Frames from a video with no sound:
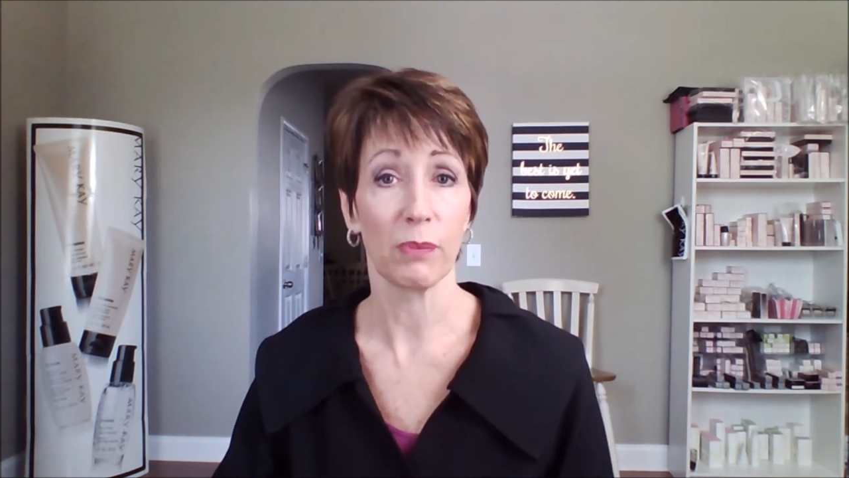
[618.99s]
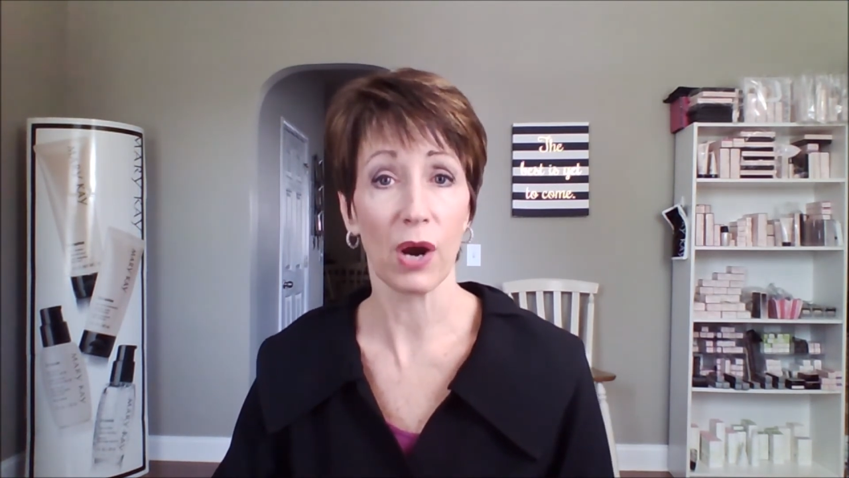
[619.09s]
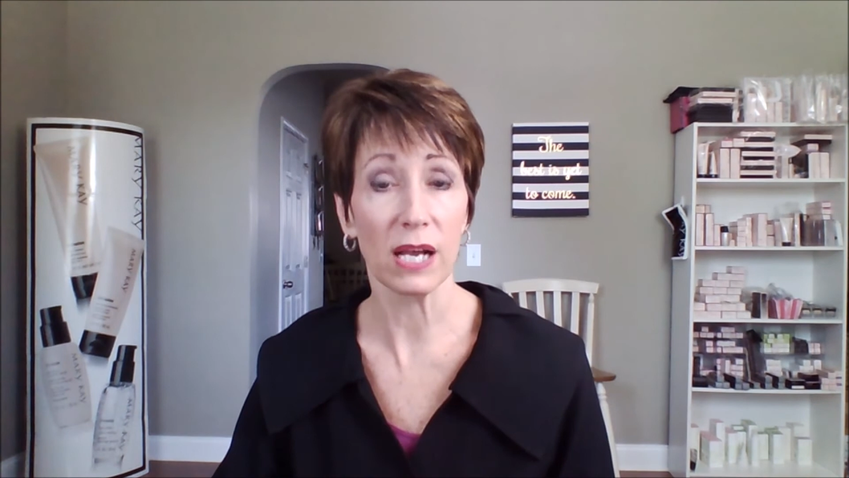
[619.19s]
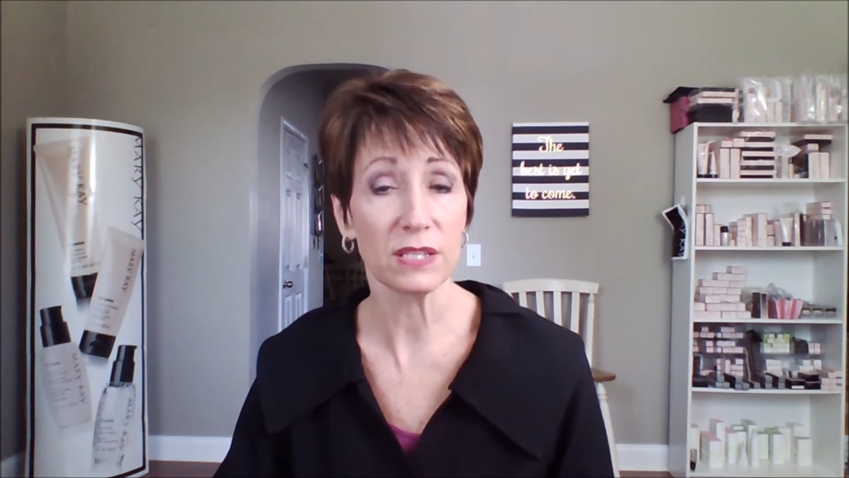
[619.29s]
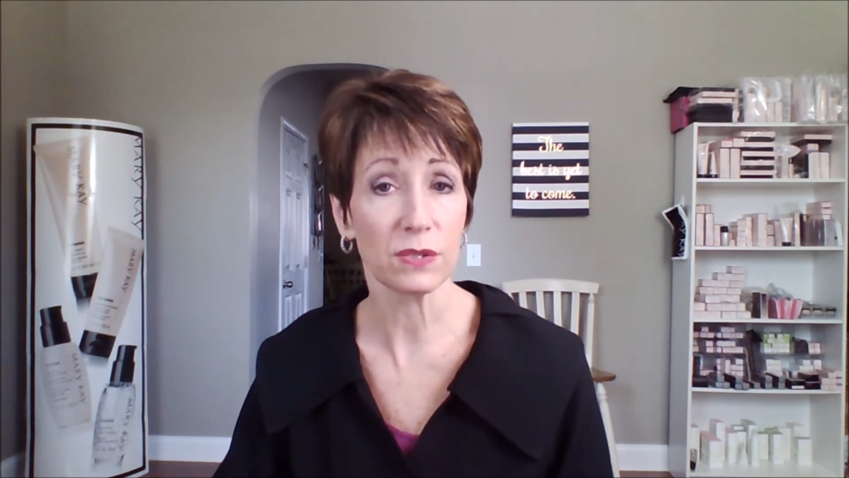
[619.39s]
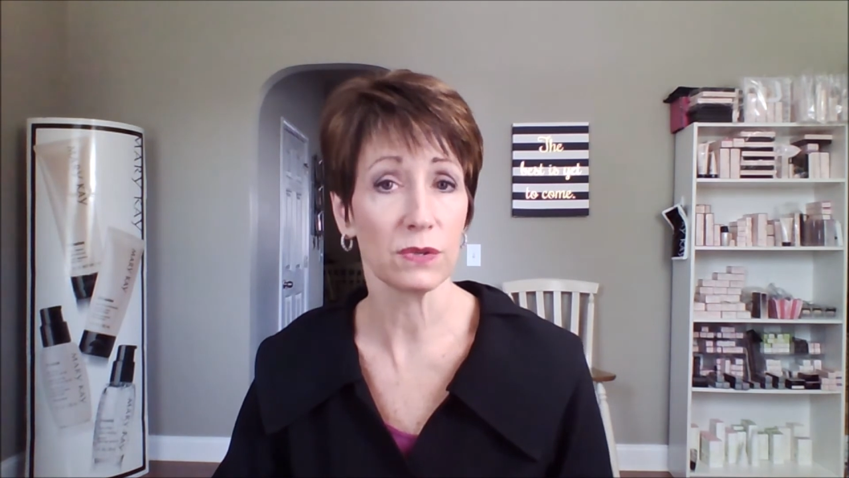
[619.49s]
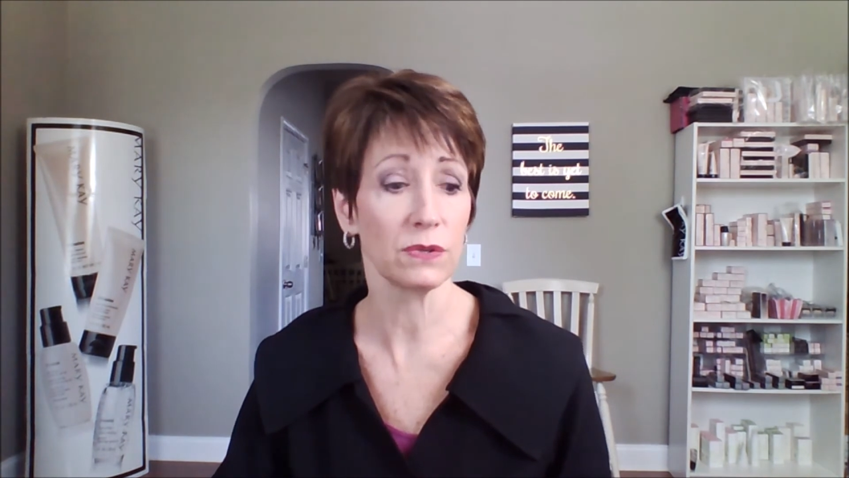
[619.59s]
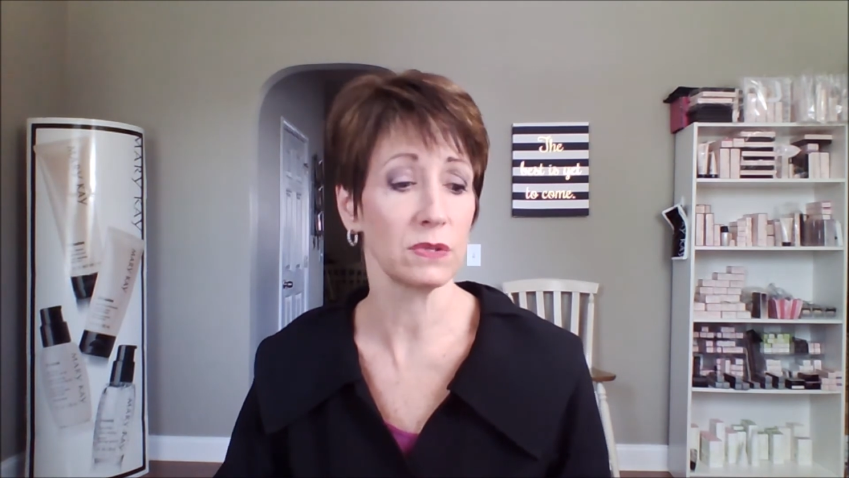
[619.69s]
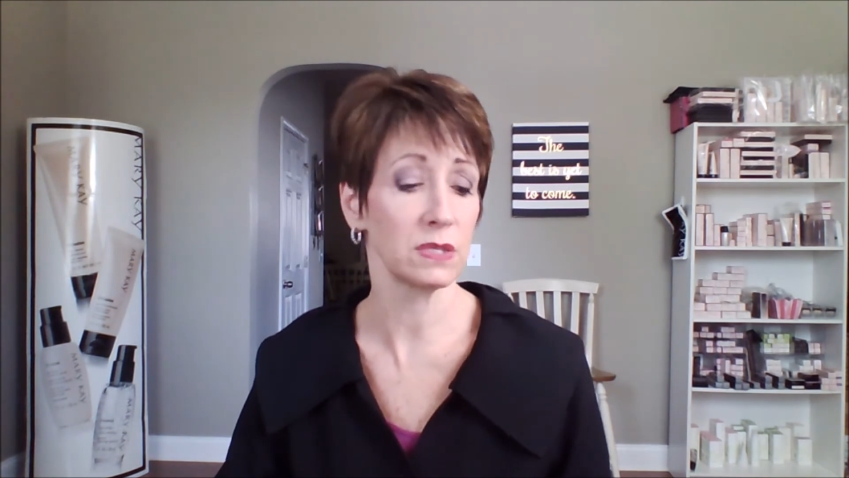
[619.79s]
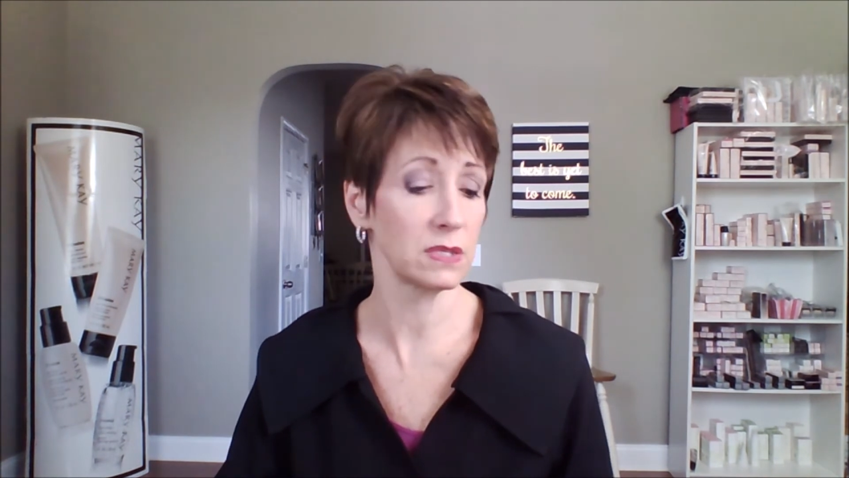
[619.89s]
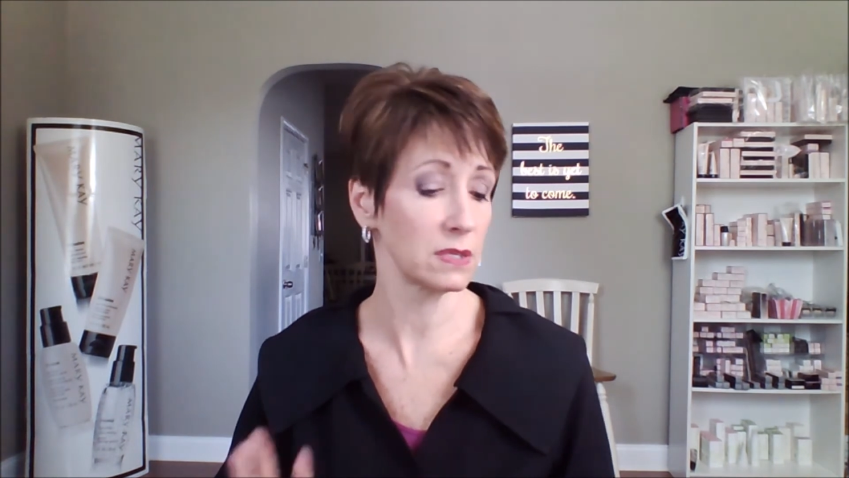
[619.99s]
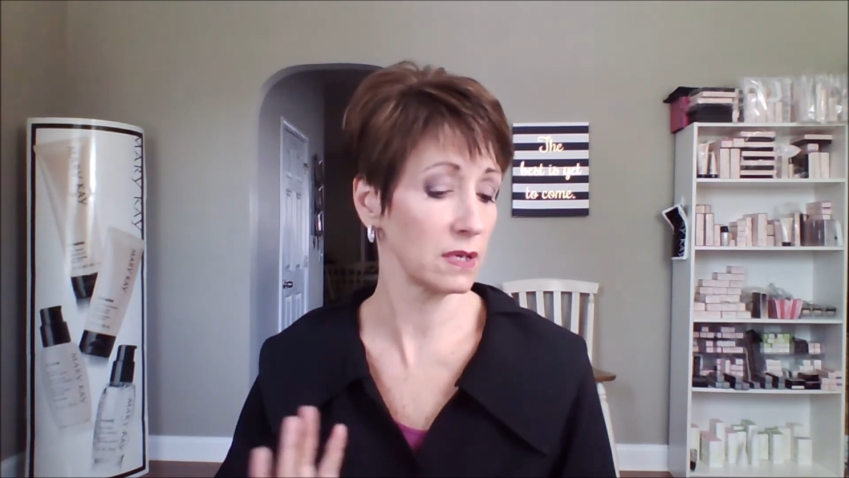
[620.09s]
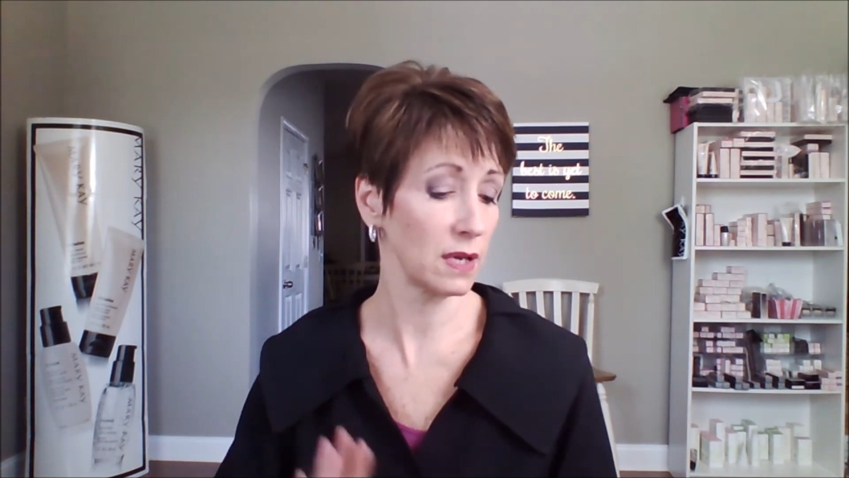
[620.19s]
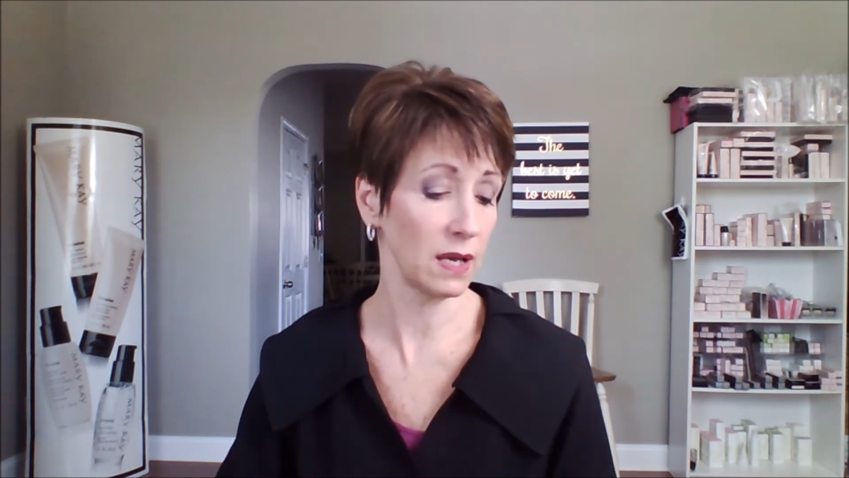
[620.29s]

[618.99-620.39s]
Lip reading: bronzers,